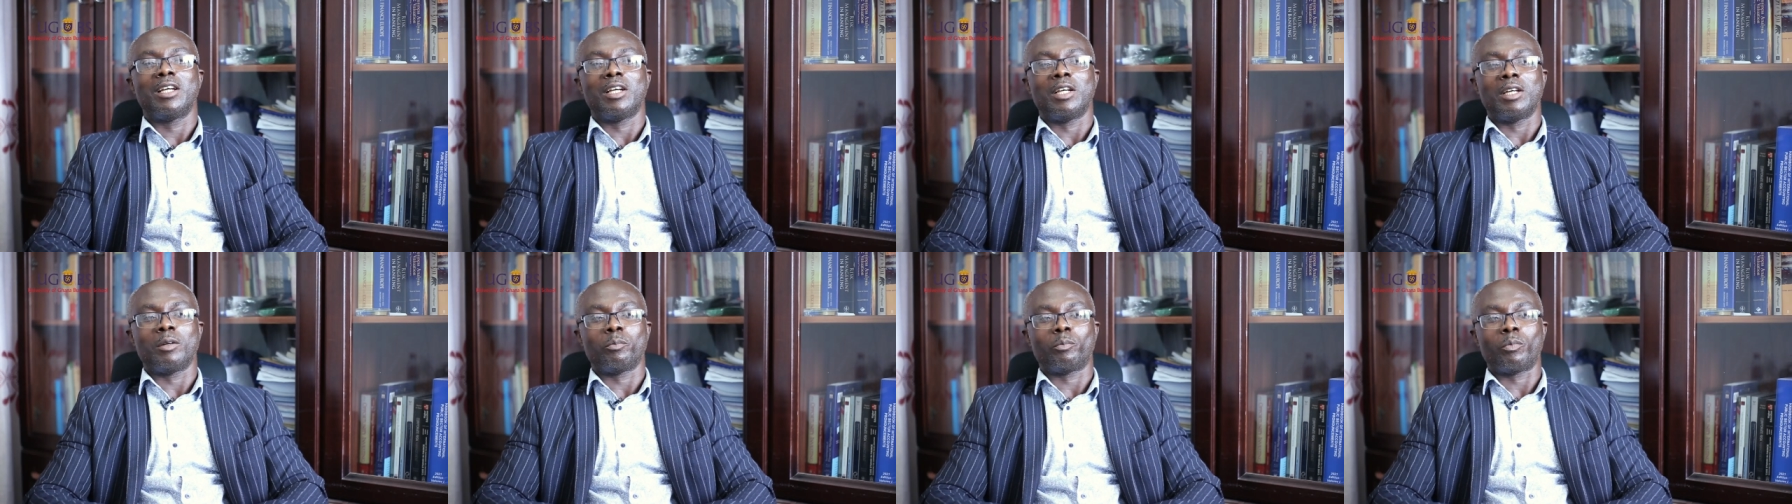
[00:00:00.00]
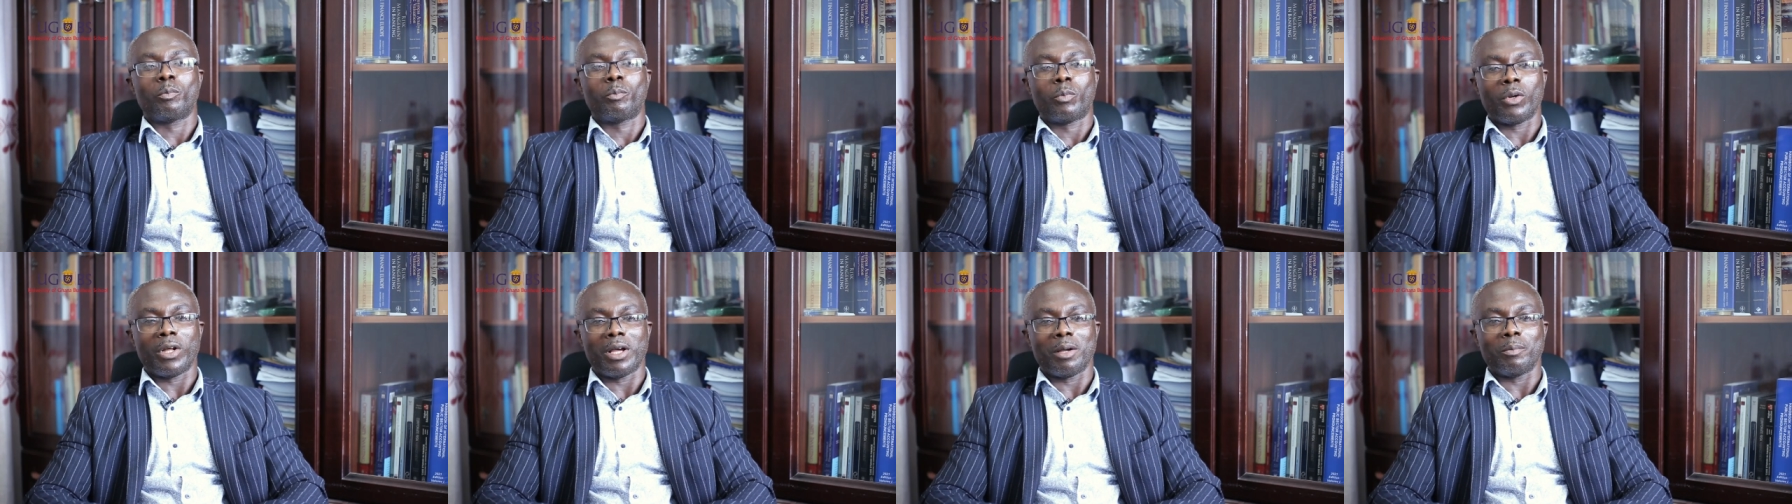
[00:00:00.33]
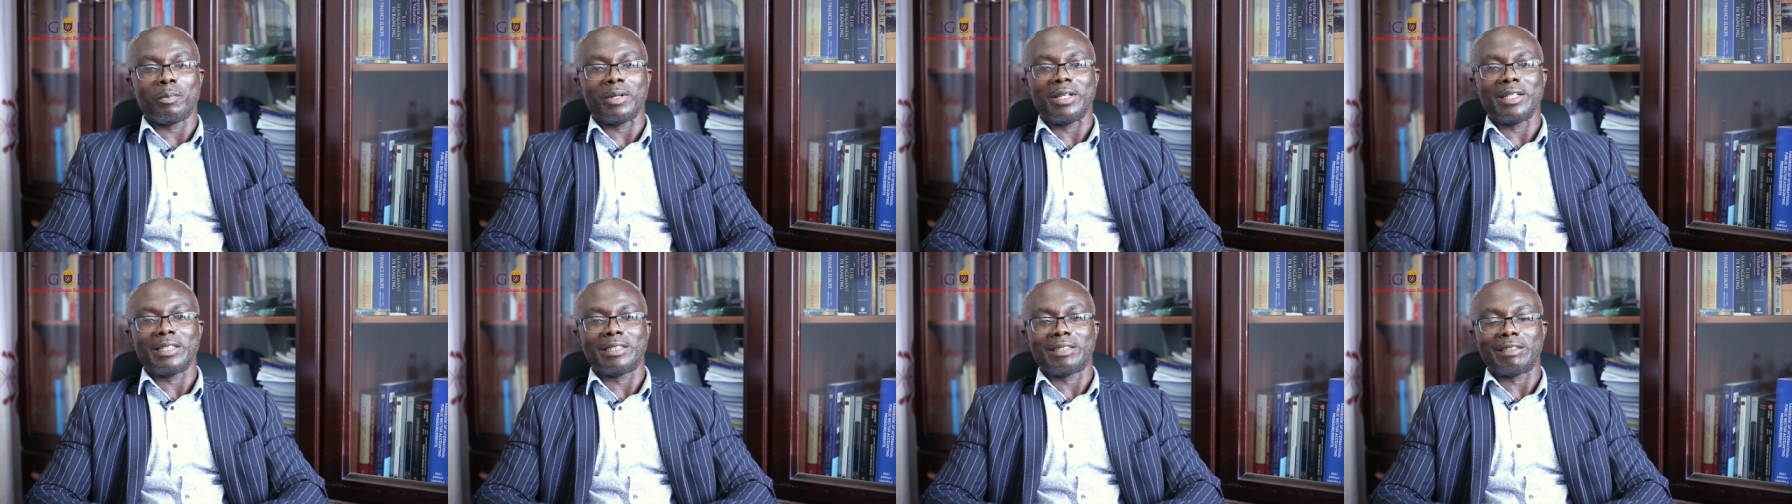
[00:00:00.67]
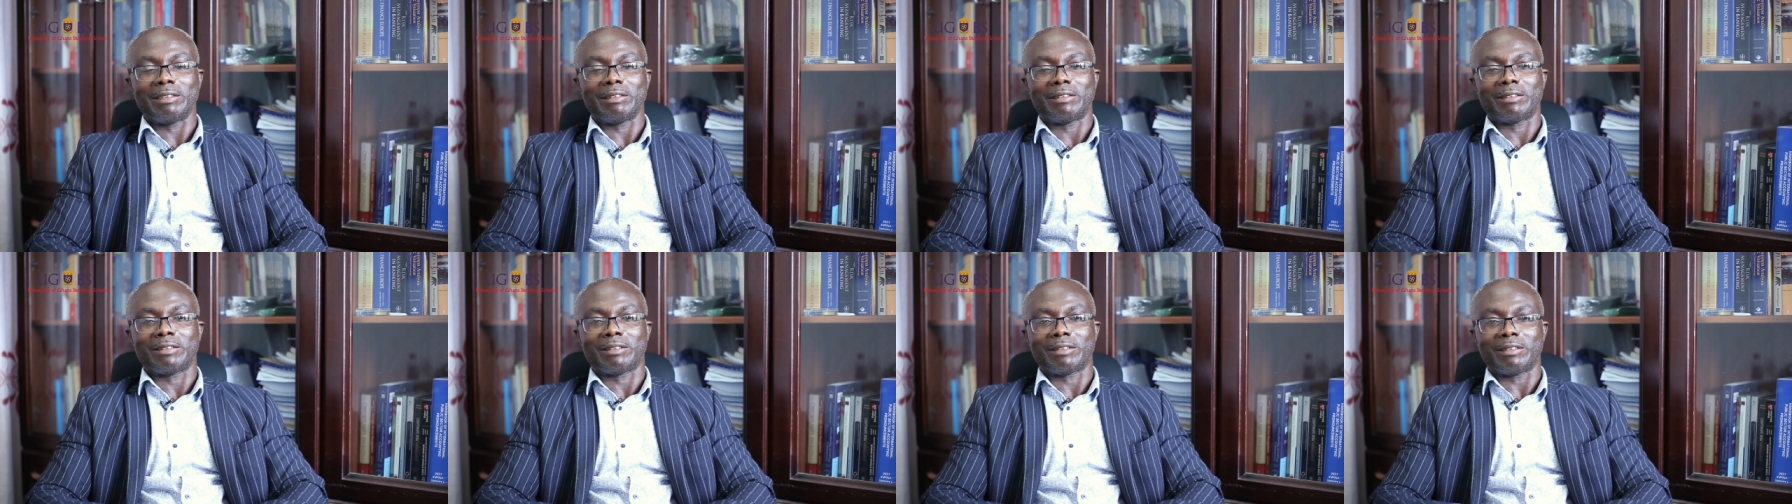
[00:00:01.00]

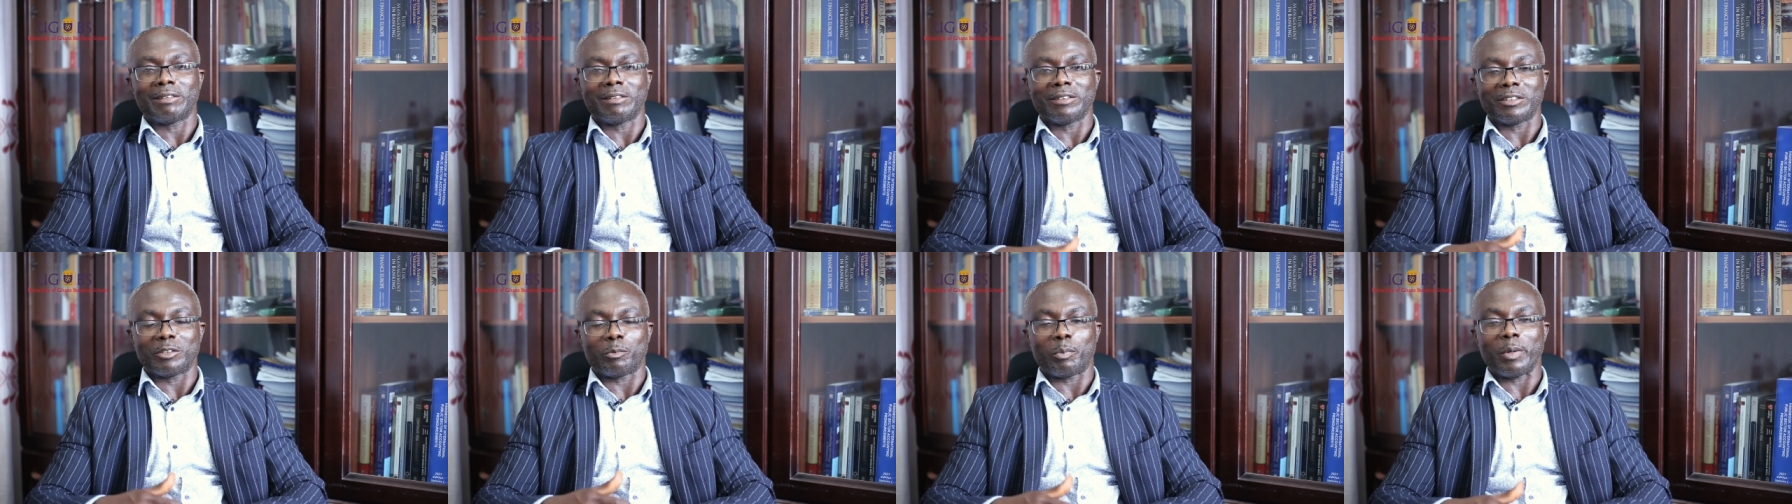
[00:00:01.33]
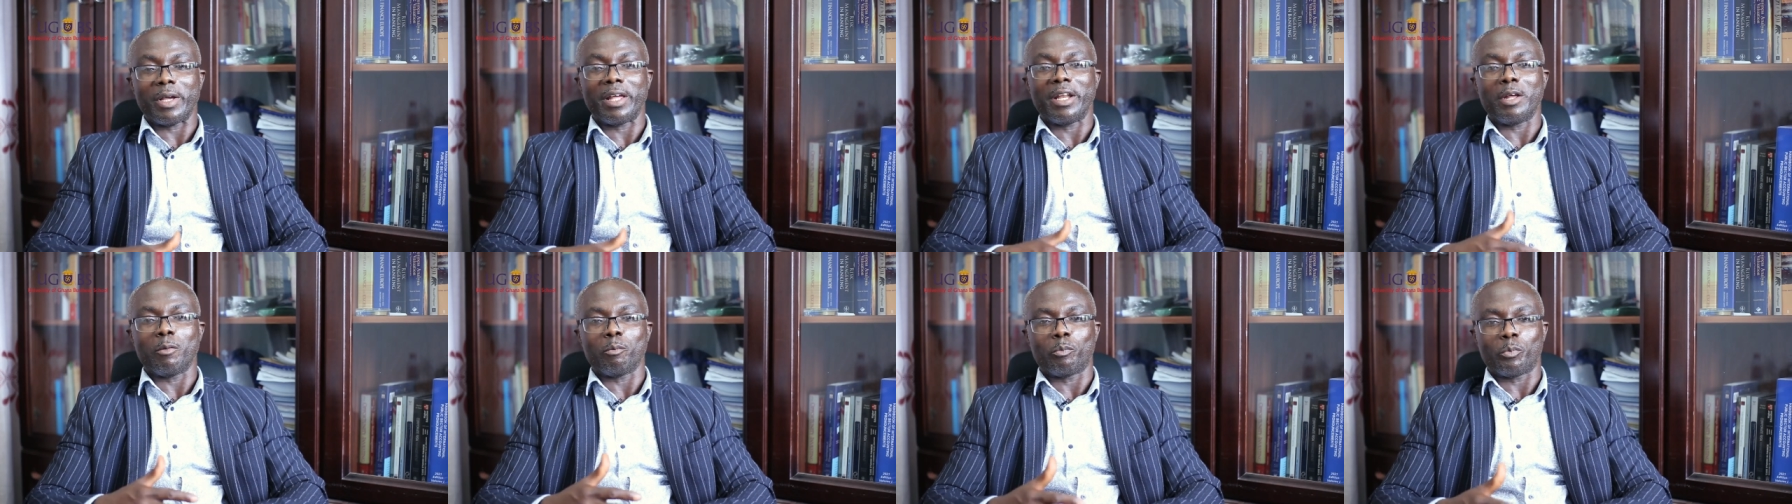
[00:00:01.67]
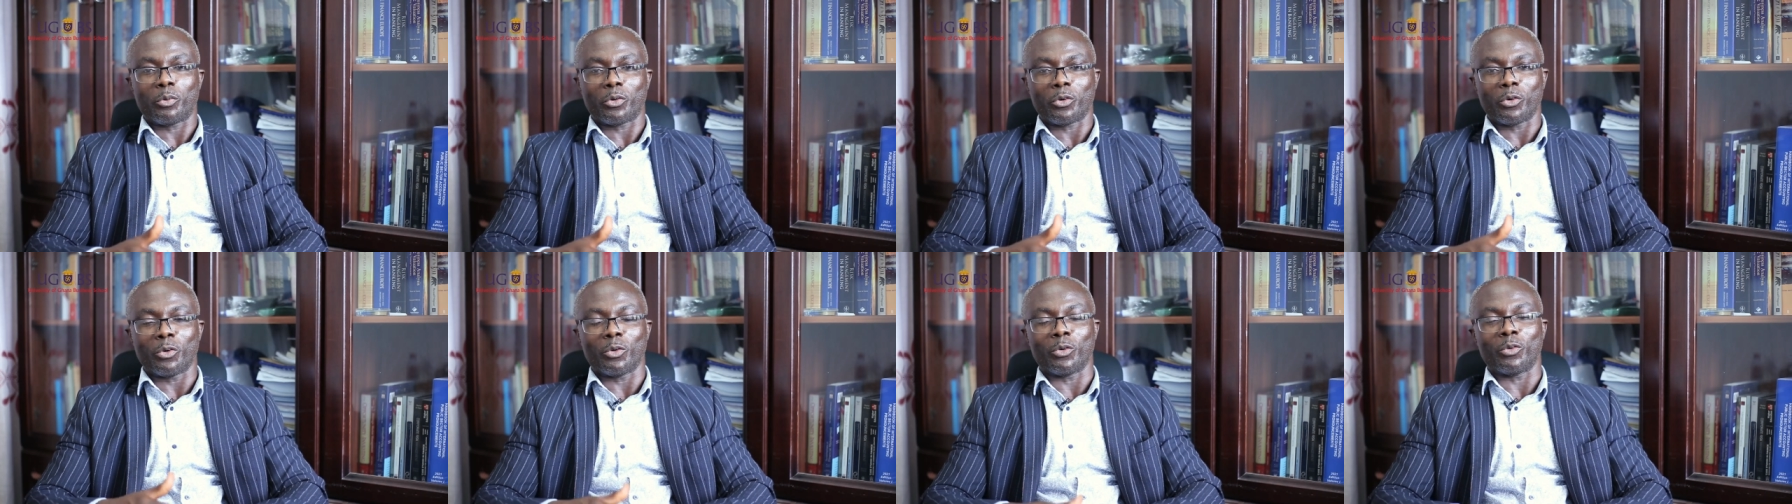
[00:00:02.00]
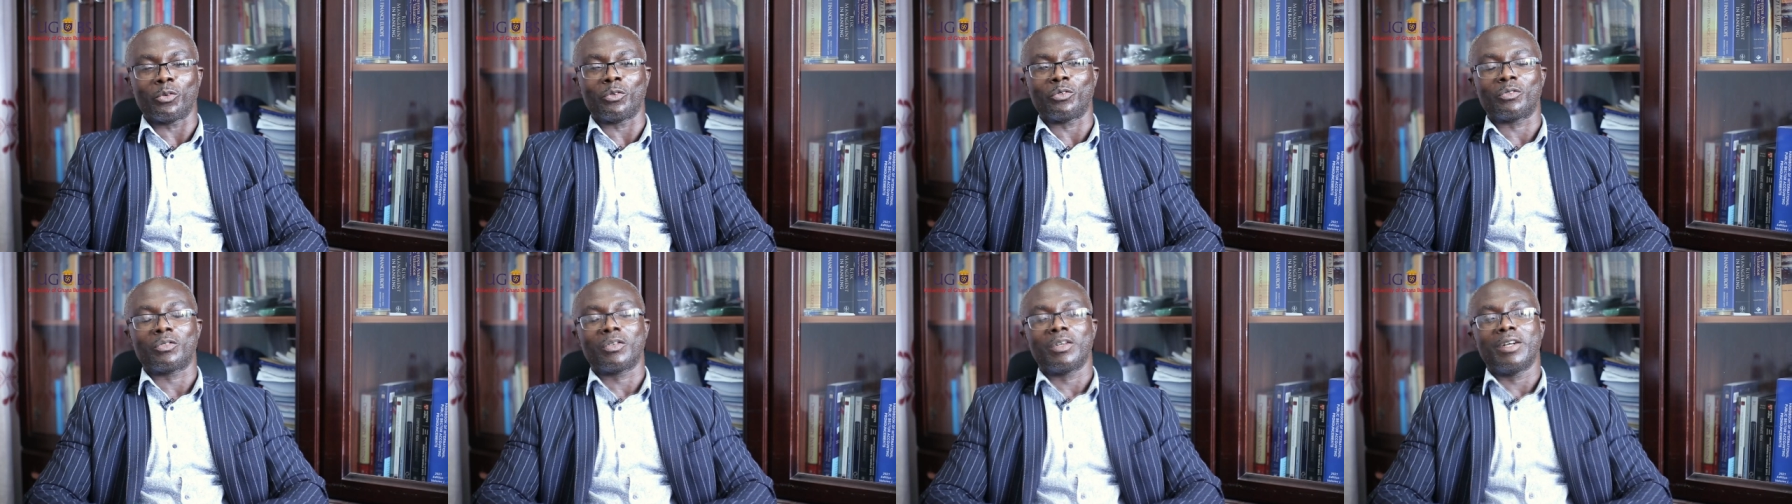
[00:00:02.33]
employability skills being
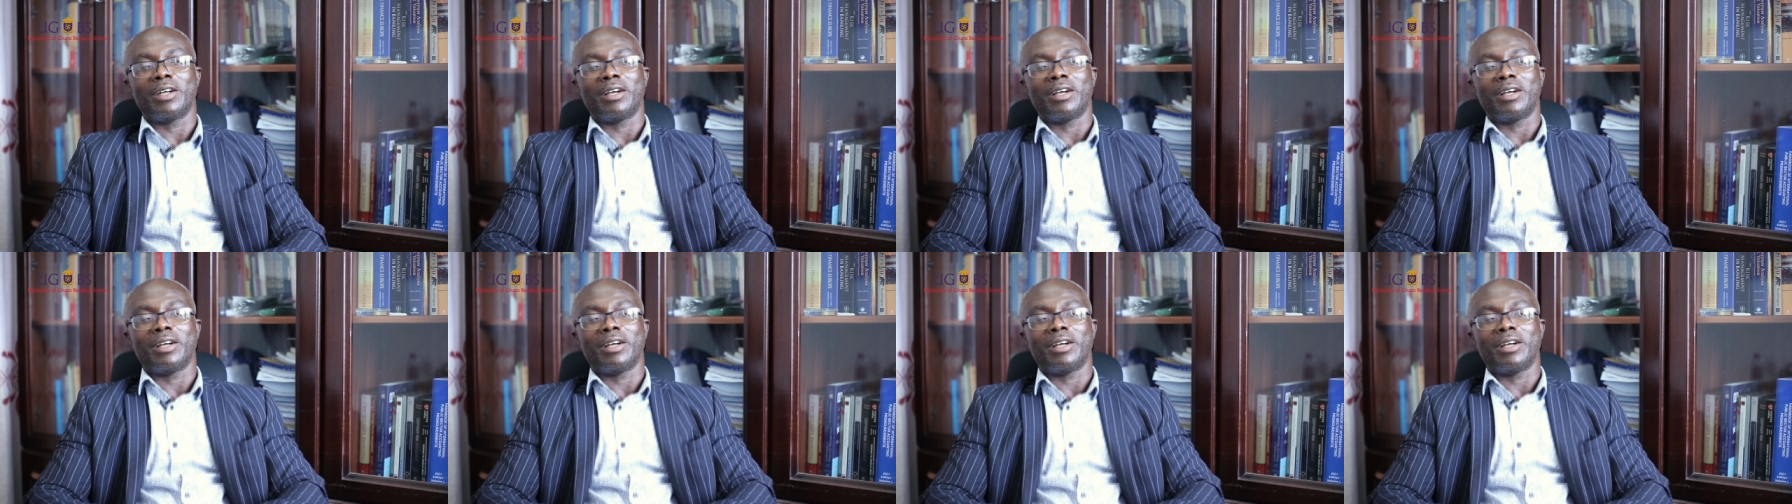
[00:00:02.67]
improved.